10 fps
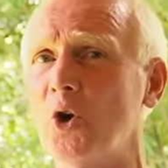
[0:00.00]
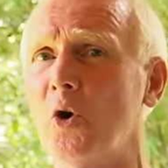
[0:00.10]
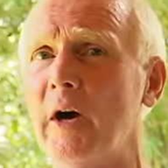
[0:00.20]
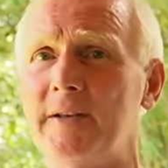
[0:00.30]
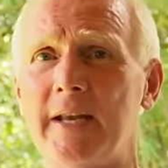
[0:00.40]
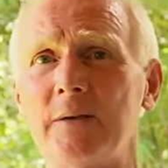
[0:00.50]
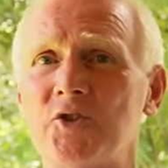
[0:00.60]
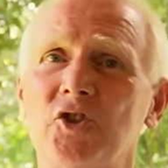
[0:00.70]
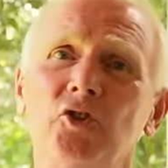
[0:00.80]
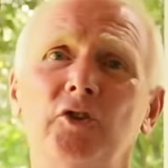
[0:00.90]
or
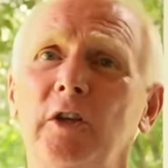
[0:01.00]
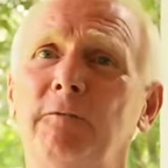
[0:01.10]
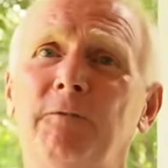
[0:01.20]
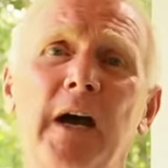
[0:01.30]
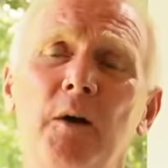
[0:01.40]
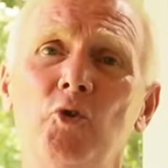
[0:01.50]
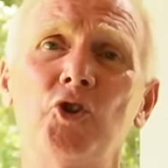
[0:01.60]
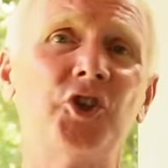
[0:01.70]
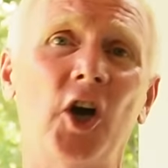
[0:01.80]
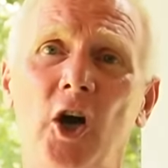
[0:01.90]
announcing that they
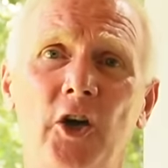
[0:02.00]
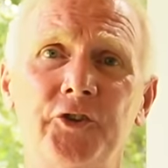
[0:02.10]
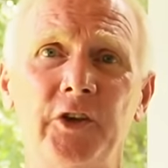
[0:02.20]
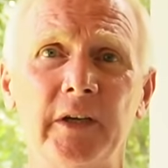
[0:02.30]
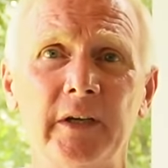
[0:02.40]
found God.